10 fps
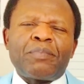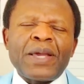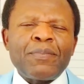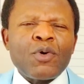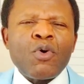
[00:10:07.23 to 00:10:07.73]

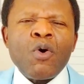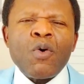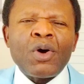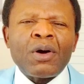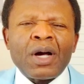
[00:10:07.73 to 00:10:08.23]
People
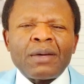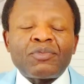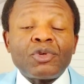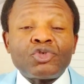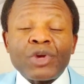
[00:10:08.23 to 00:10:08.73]
who are
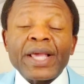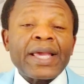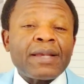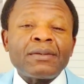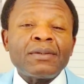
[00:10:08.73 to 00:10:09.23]

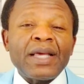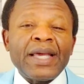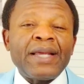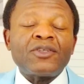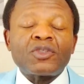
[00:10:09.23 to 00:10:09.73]
drinking
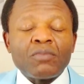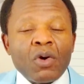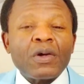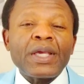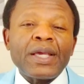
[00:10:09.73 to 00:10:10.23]
and
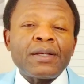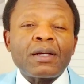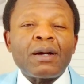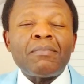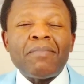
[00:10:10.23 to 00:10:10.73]

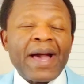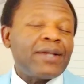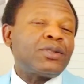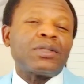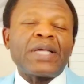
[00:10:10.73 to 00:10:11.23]
smoking
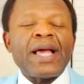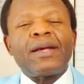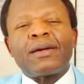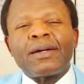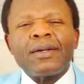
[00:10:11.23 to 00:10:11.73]
combined
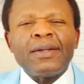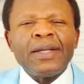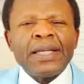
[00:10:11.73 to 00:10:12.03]
together